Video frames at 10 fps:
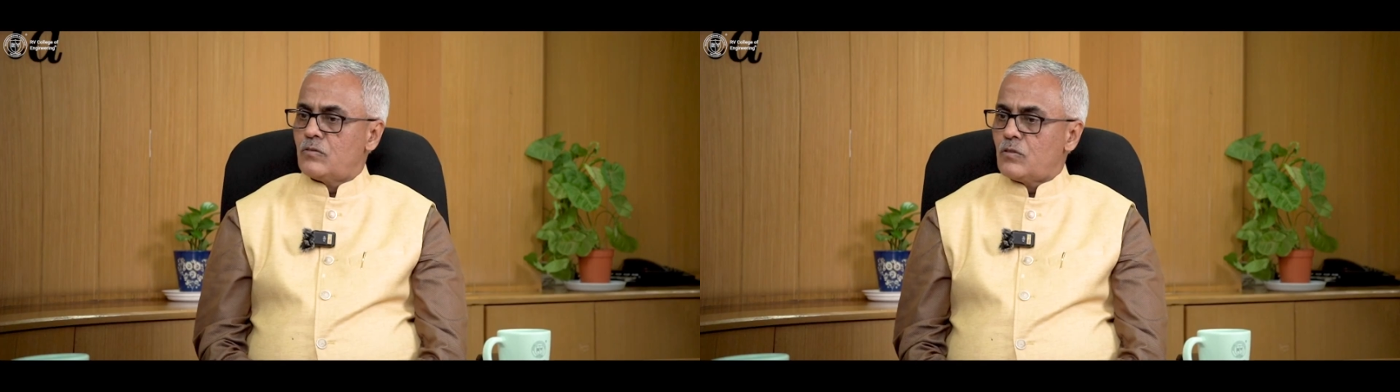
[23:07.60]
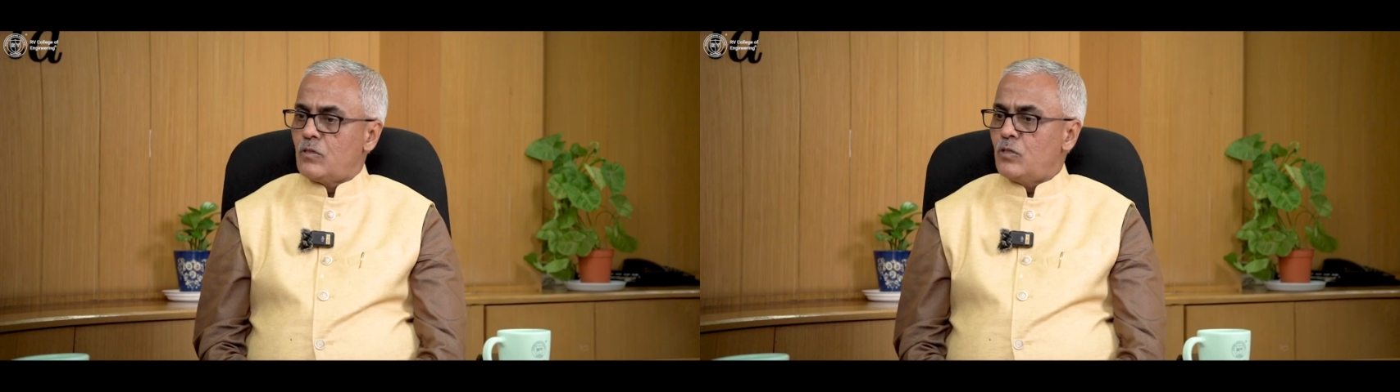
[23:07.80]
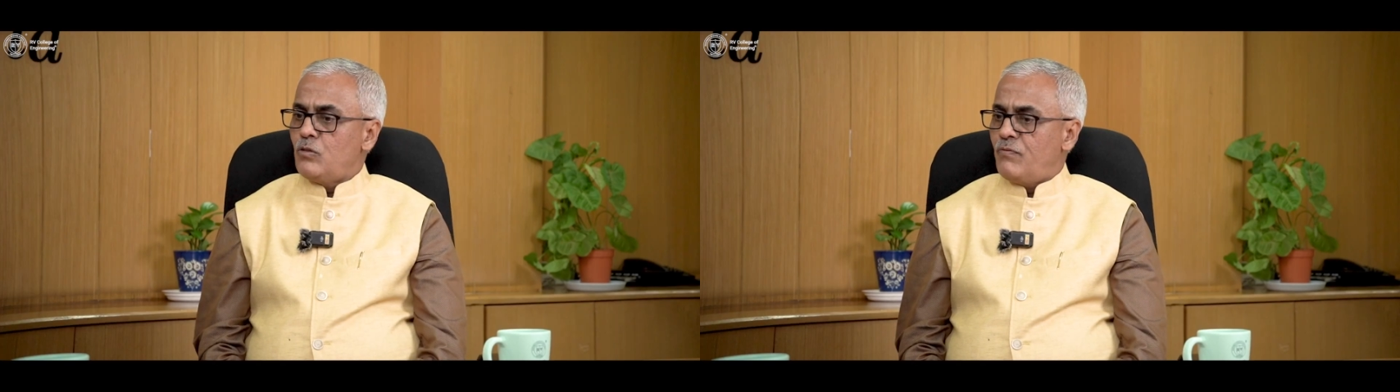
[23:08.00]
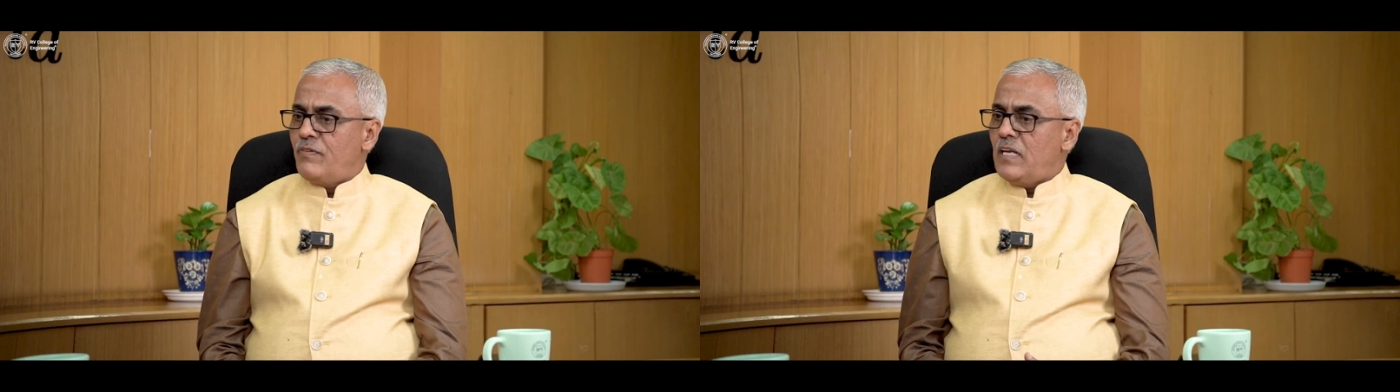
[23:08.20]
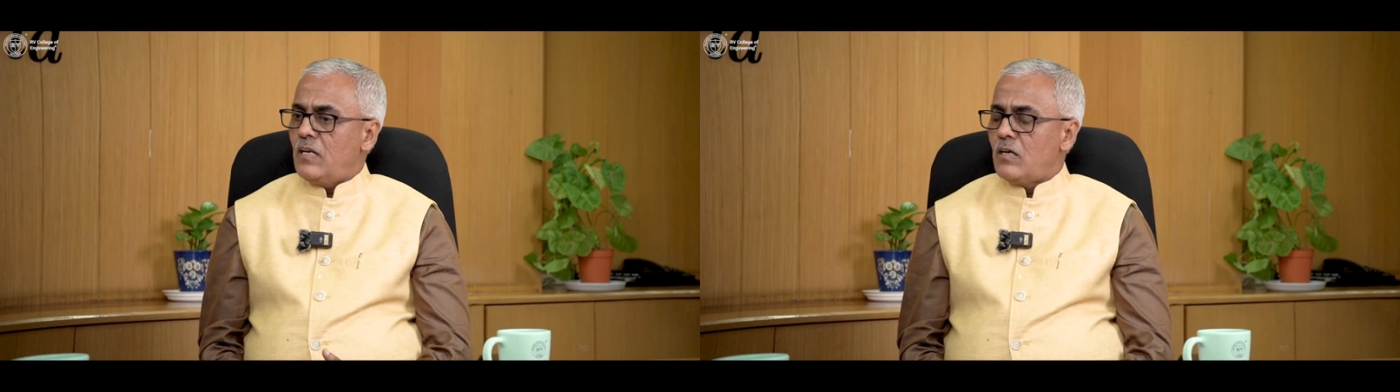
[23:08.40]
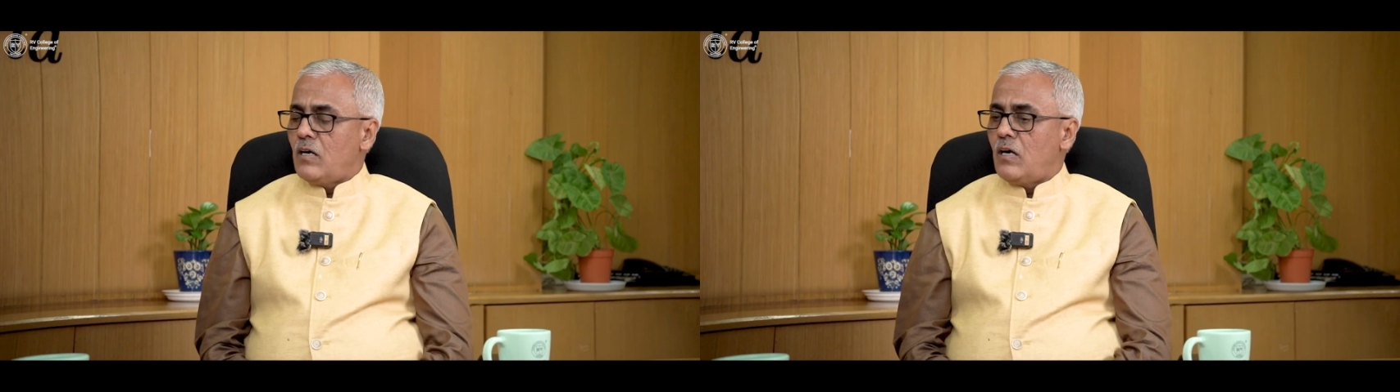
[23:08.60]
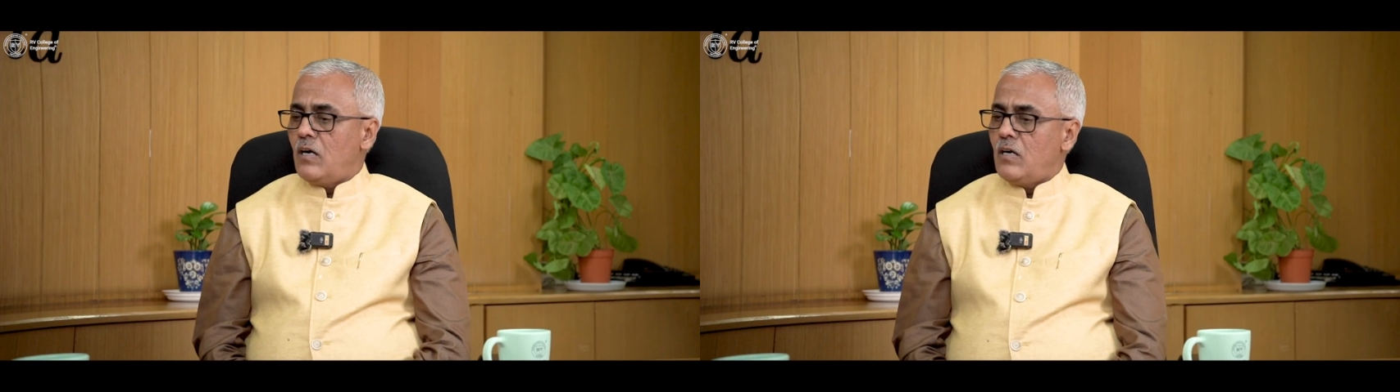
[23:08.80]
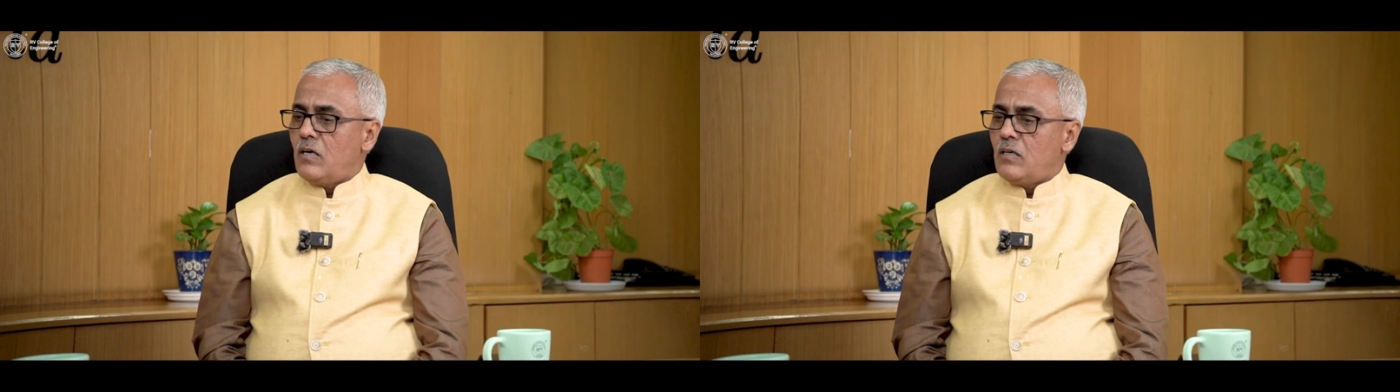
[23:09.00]
So do you feel
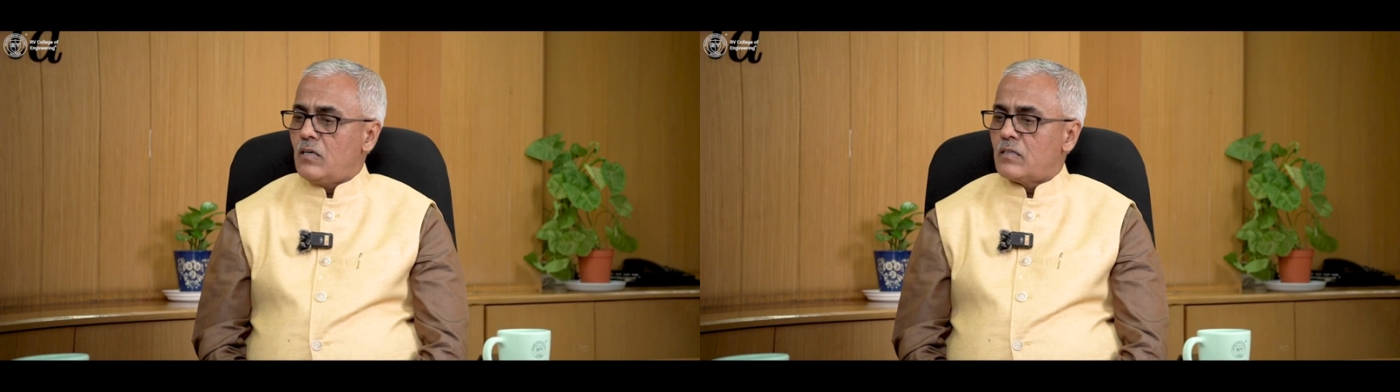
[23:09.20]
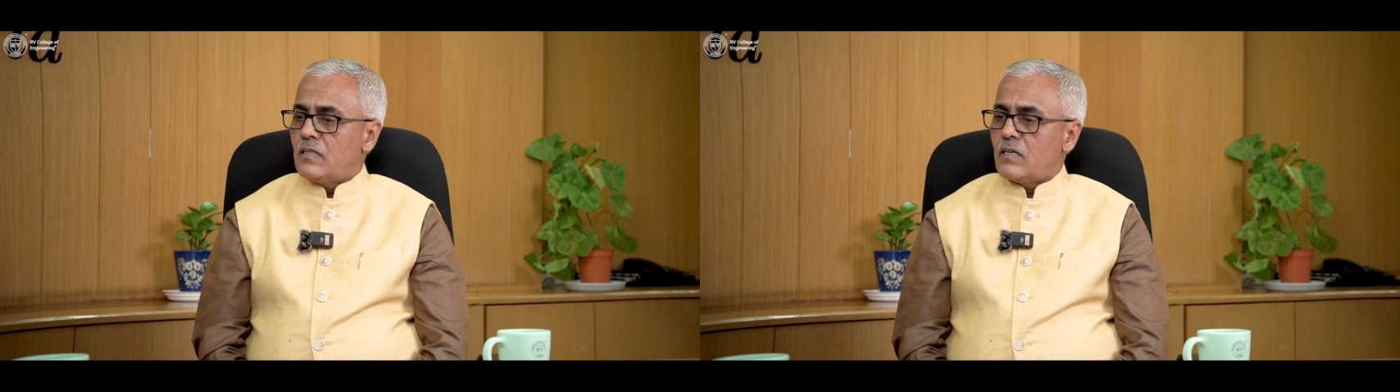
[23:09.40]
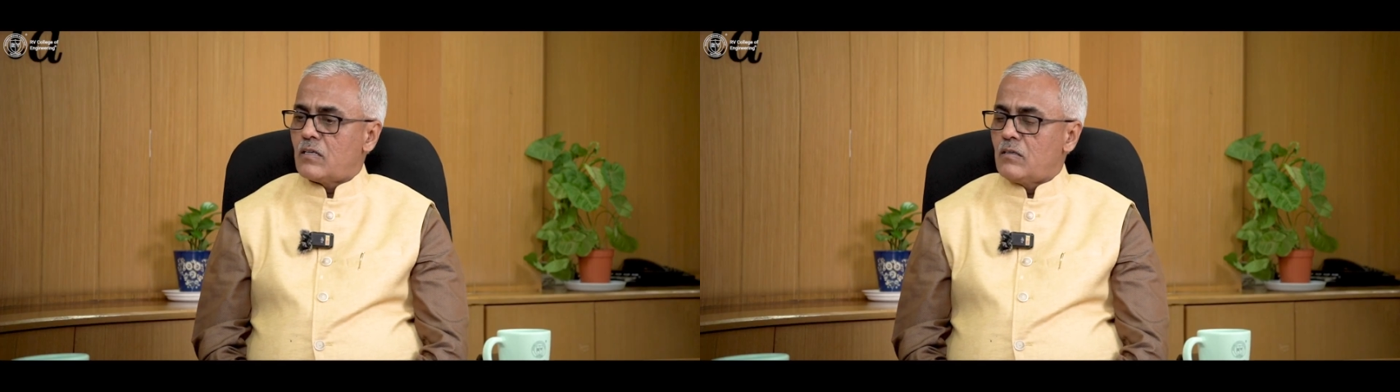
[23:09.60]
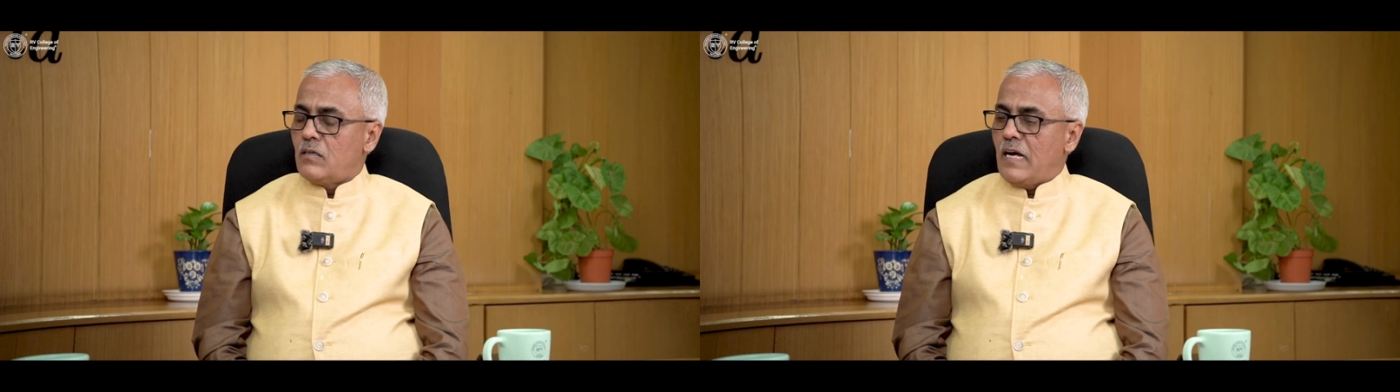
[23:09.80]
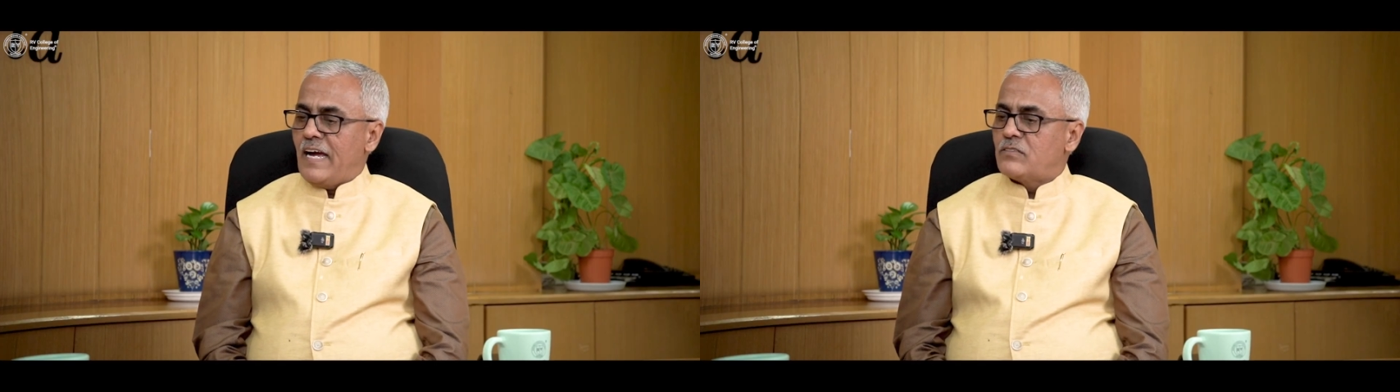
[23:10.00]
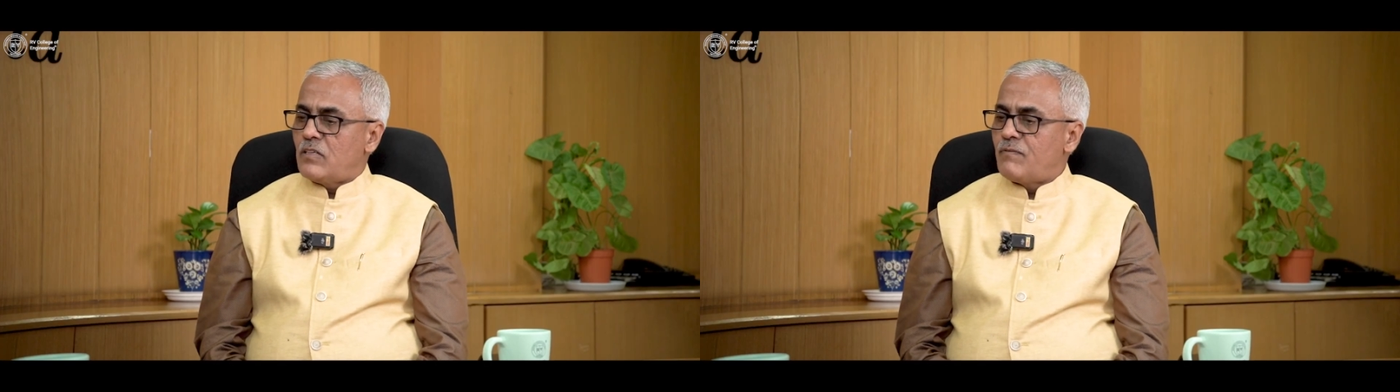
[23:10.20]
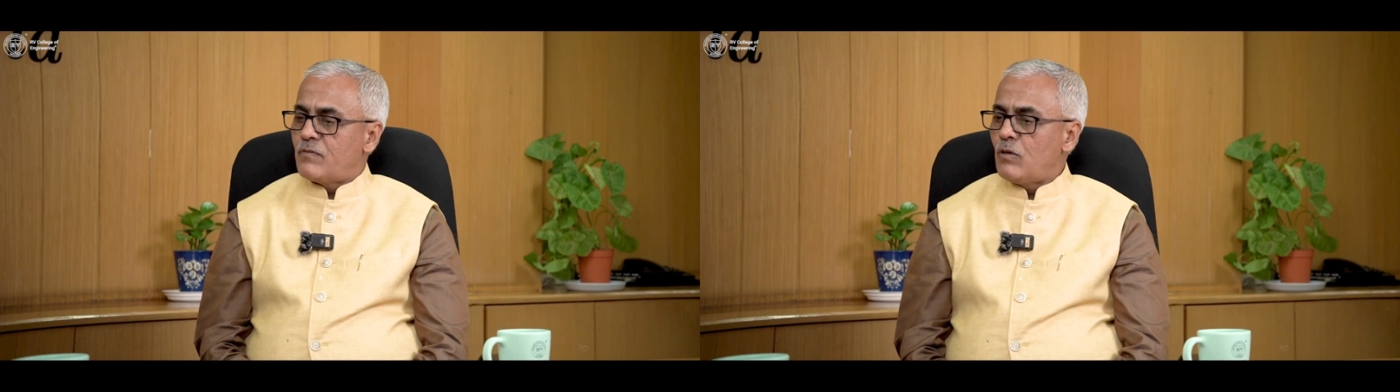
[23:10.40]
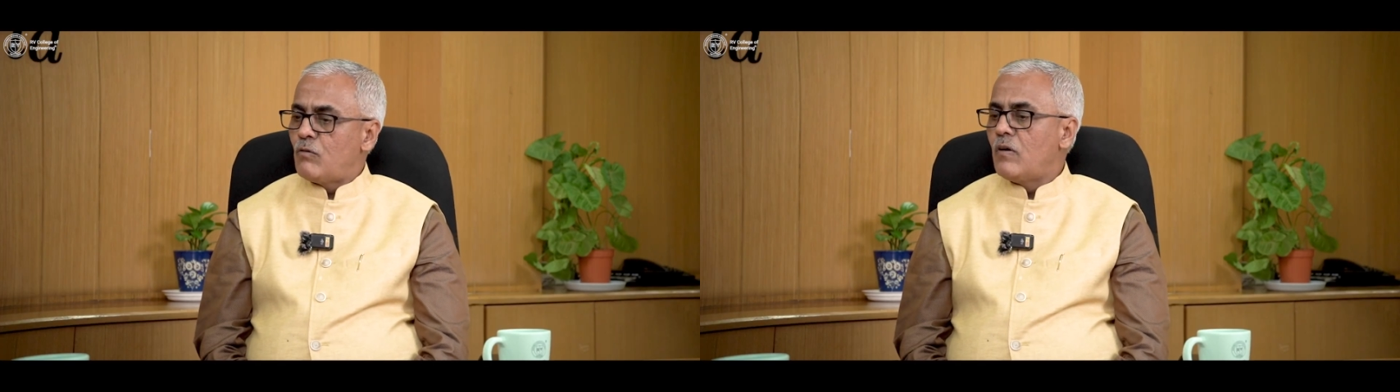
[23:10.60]
that as of
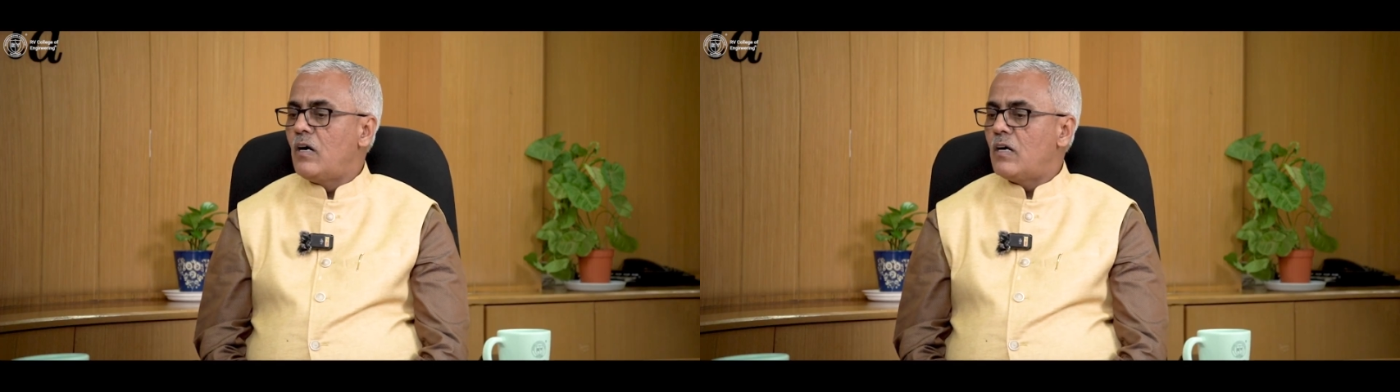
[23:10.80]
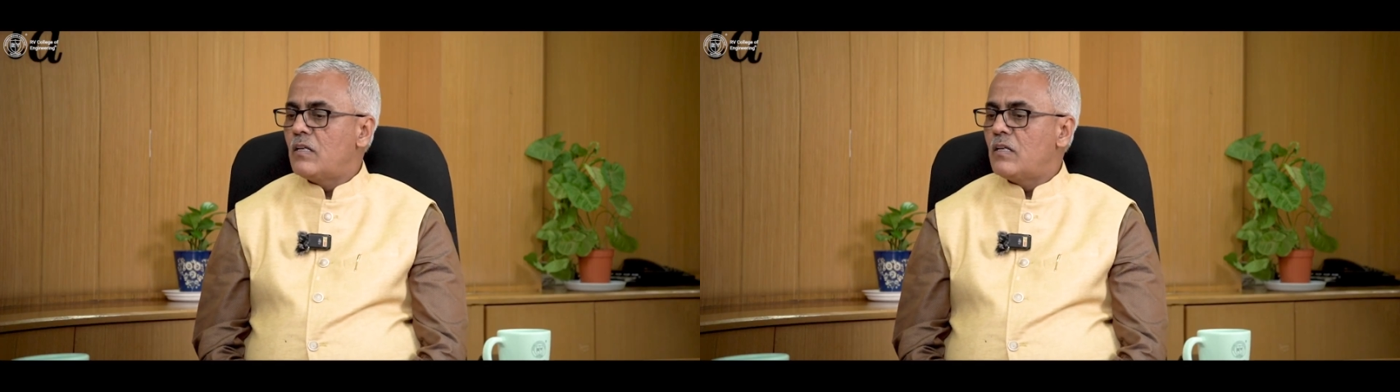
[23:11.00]
now,